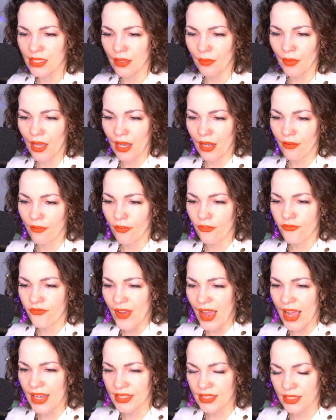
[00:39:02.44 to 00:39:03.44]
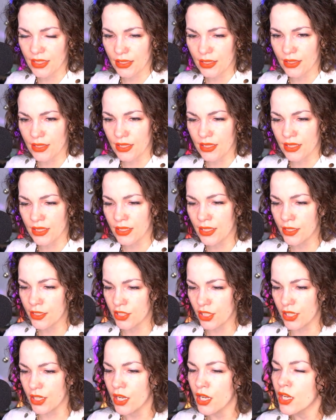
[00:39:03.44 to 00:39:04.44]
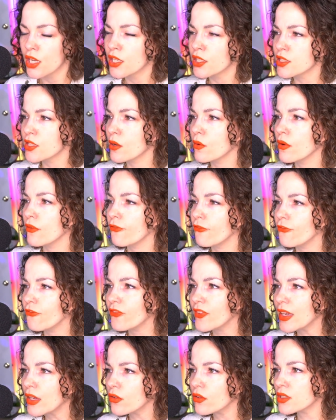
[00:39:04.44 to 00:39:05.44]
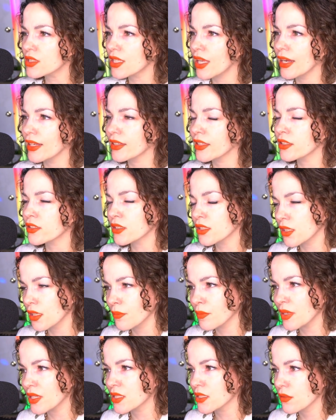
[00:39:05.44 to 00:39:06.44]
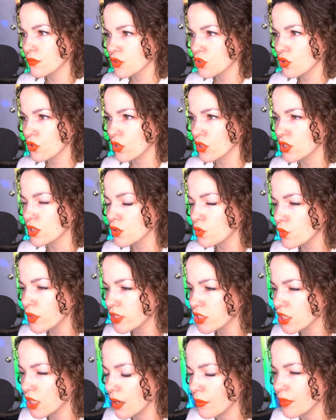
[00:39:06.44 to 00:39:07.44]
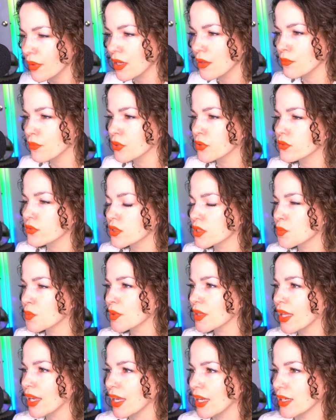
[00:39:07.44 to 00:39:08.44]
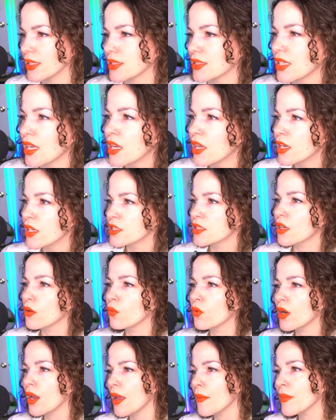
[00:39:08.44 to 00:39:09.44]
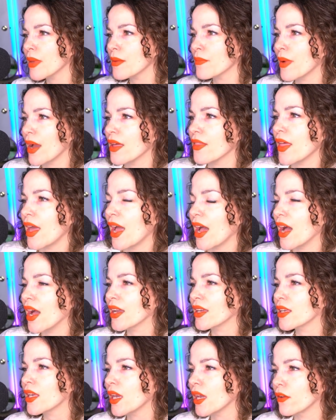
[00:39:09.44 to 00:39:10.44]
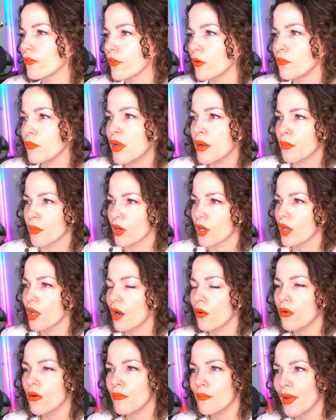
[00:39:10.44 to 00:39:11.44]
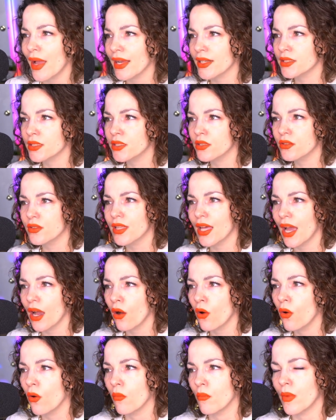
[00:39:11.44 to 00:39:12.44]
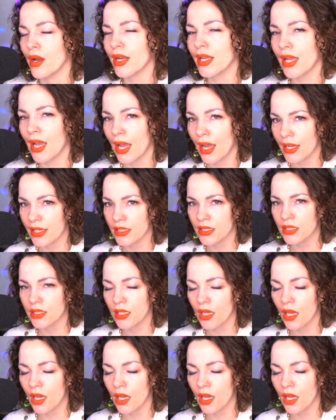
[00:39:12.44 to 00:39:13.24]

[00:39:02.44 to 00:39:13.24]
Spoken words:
kind of a fast decision. So it feels like there's going to be some sort of switch up in Putin's plans. So what I mean by that, again, remember, going back to that whole money heist